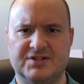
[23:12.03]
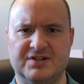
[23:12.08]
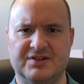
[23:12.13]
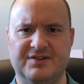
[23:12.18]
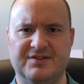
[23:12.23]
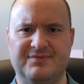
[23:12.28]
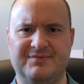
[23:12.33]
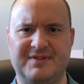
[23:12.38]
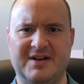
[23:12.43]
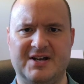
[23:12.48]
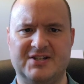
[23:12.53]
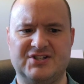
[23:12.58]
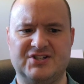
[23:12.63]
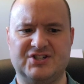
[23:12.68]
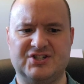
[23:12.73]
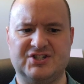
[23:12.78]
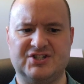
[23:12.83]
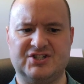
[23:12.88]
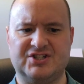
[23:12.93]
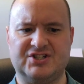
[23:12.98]
so
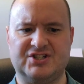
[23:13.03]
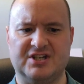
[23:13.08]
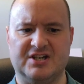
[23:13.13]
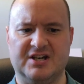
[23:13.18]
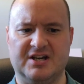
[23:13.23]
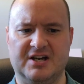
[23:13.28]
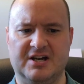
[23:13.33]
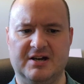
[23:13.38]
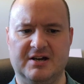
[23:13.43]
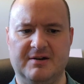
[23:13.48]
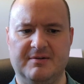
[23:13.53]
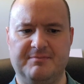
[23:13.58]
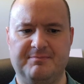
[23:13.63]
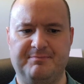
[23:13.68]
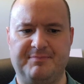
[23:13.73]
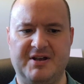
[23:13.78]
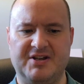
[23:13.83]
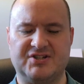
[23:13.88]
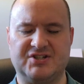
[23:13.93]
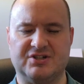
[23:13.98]
that's
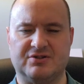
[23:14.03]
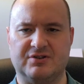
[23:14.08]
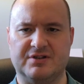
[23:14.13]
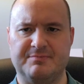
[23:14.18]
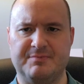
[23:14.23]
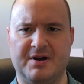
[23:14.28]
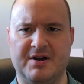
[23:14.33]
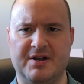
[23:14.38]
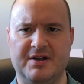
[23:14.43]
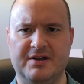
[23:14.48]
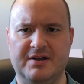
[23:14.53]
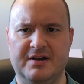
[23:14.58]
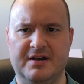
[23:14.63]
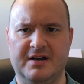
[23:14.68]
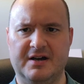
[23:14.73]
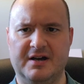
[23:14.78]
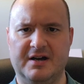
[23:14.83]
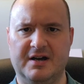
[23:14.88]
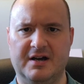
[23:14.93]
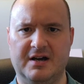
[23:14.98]
uh, basically my.
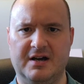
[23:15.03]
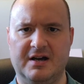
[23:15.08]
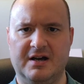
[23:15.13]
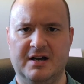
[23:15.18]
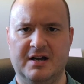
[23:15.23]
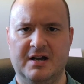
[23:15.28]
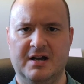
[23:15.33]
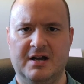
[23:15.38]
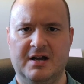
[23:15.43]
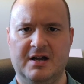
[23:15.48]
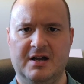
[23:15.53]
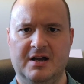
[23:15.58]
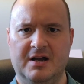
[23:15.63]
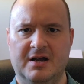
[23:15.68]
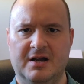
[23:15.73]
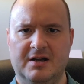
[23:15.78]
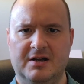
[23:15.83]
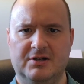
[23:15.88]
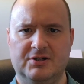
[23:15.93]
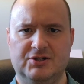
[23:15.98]
Uh,
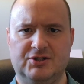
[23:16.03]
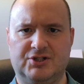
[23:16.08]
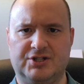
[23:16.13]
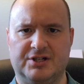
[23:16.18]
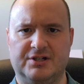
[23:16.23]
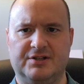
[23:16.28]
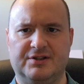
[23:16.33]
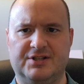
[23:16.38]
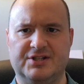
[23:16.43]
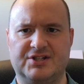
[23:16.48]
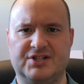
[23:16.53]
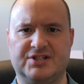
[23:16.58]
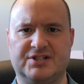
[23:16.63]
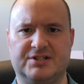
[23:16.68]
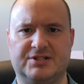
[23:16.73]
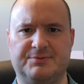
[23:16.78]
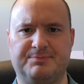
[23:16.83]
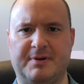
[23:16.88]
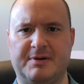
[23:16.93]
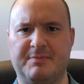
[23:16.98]
this
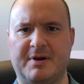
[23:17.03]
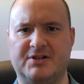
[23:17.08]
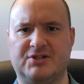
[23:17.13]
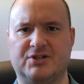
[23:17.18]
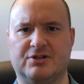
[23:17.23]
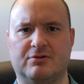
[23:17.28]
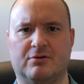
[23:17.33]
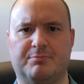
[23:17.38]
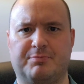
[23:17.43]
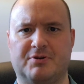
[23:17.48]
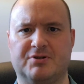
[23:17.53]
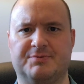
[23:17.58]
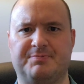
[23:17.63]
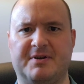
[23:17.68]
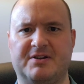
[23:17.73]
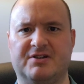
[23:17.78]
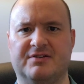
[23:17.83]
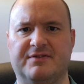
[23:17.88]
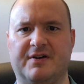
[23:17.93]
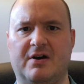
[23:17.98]
has been my general
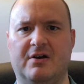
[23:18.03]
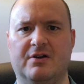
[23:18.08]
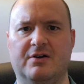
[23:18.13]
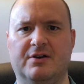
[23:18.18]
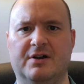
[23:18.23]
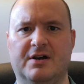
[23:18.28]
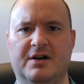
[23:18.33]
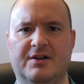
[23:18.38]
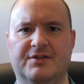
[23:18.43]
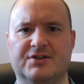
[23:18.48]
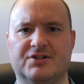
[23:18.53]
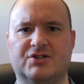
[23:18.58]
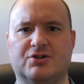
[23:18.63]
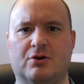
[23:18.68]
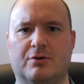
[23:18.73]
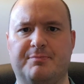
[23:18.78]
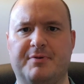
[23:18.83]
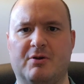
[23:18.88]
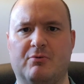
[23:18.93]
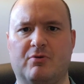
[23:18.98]
perspective on uh, the
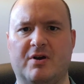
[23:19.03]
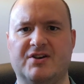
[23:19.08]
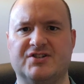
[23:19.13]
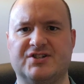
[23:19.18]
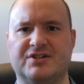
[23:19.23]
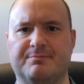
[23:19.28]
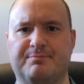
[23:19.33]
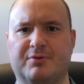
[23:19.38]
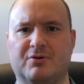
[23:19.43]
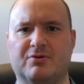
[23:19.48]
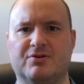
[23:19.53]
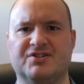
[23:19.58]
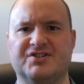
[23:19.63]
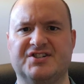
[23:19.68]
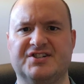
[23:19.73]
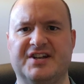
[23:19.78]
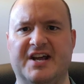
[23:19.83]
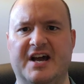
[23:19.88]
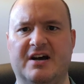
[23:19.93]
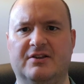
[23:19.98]
Scorpio rising
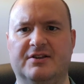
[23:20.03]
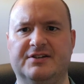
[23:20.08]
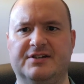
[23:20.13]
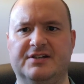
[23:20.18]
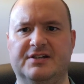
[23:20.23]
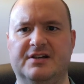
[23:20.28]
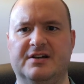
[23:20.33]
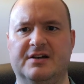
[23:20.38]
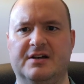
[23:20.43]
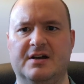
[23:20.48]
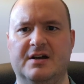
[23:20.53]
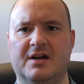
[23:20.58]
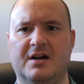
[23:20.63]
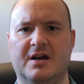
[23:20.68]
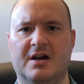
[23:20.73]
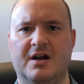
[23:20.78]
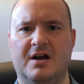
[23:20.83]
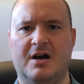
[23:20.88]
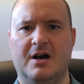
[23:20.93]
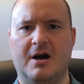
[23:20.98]
personality.
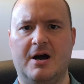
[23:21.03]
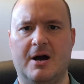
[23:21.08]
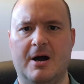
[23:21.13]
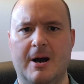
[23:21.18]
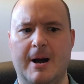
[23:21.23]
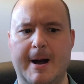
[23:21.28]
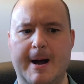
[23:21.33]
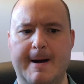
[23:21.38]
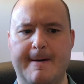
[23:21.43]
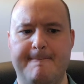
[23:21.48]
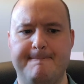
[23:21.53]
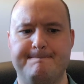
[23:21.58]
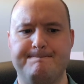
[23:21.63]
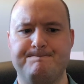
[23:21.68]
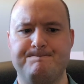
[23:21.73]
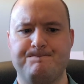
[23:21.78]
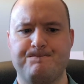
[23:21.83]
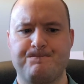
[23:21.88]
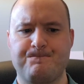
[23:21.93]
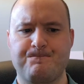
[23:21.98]

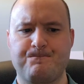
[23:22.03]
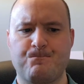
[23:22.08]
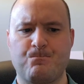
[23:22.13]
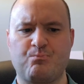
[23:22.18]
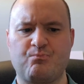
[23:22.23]
Um,